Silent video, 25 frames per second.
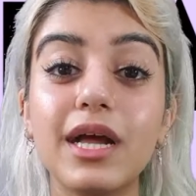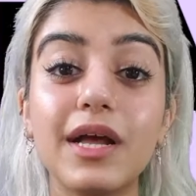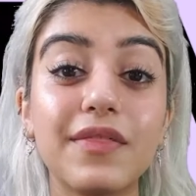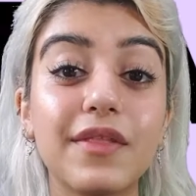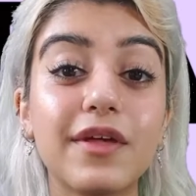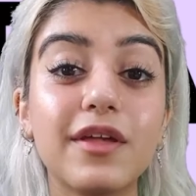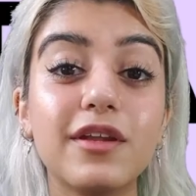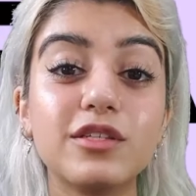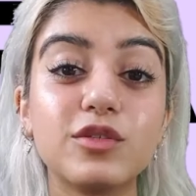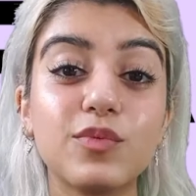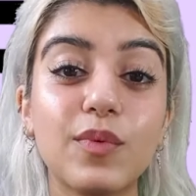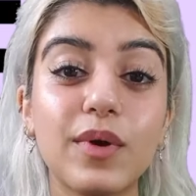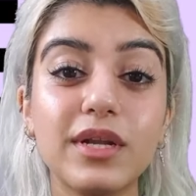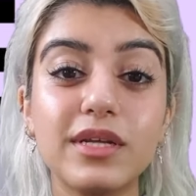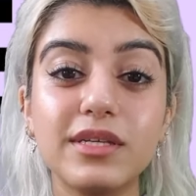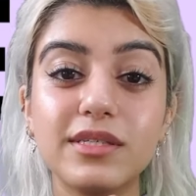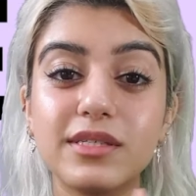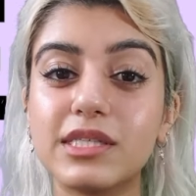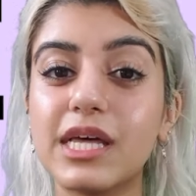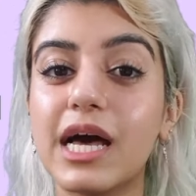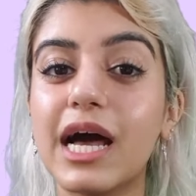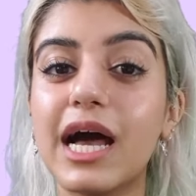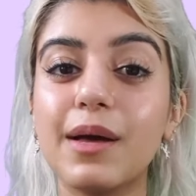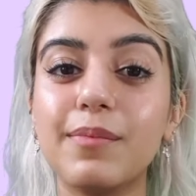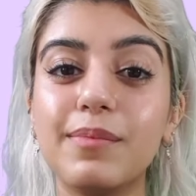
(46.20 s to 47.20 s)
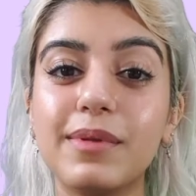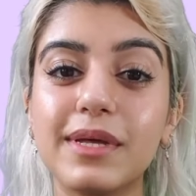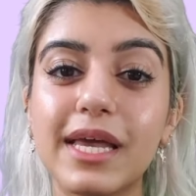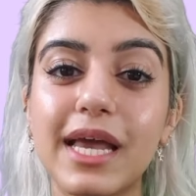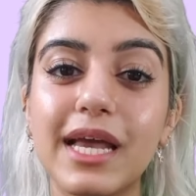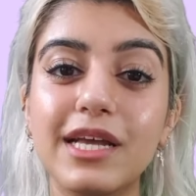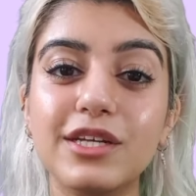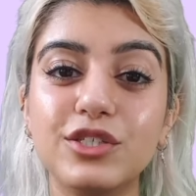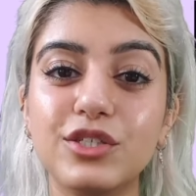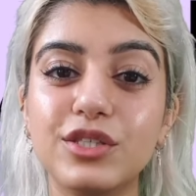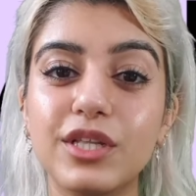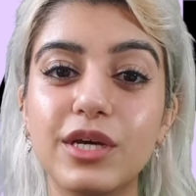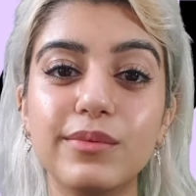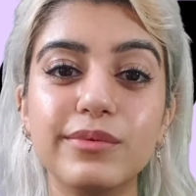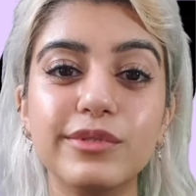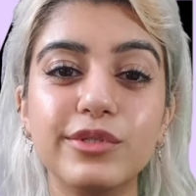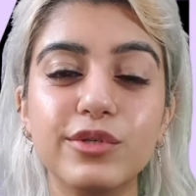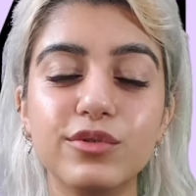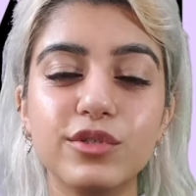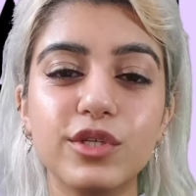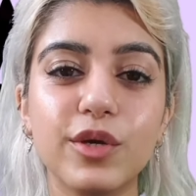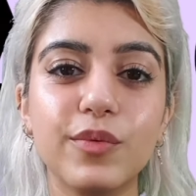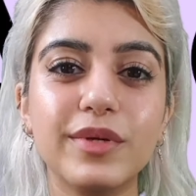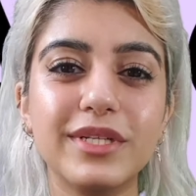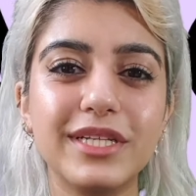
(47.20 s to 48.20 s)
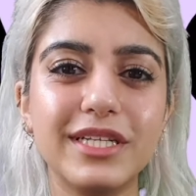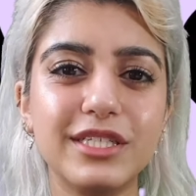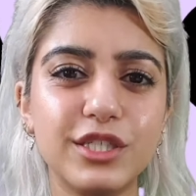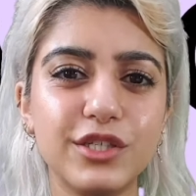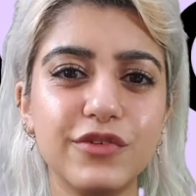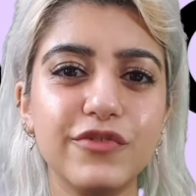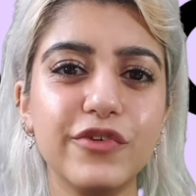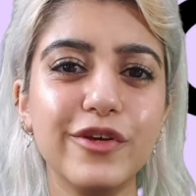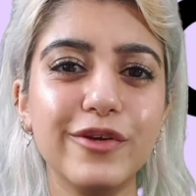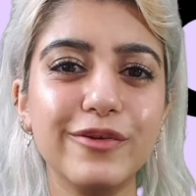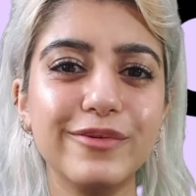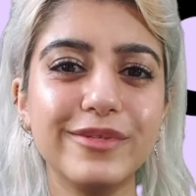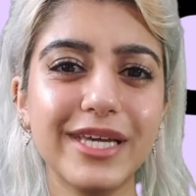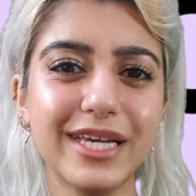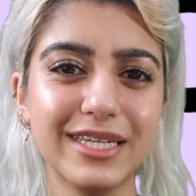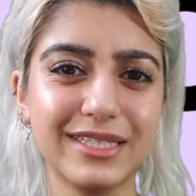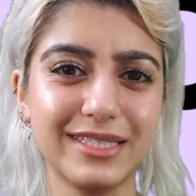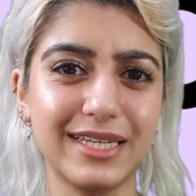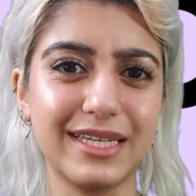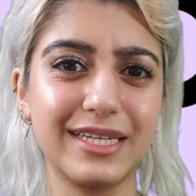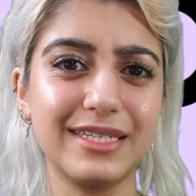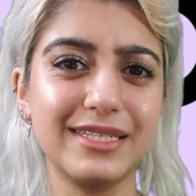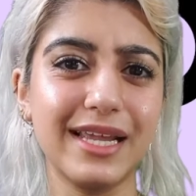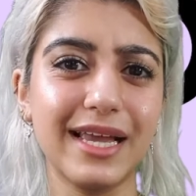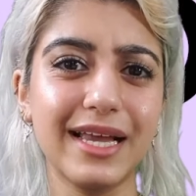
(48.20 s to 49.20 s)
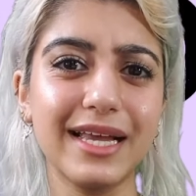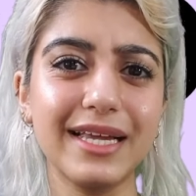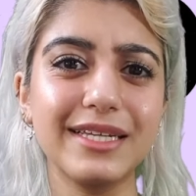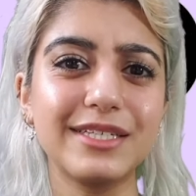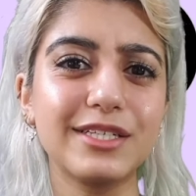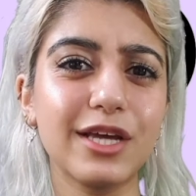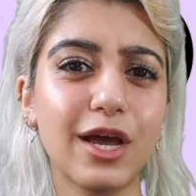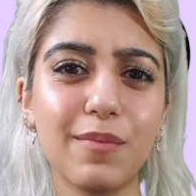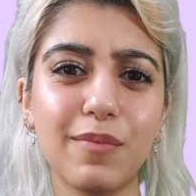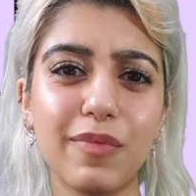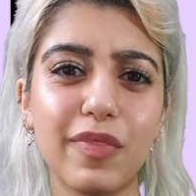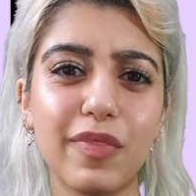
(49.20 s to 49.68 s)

and then as well as that application there was also an interview testing day type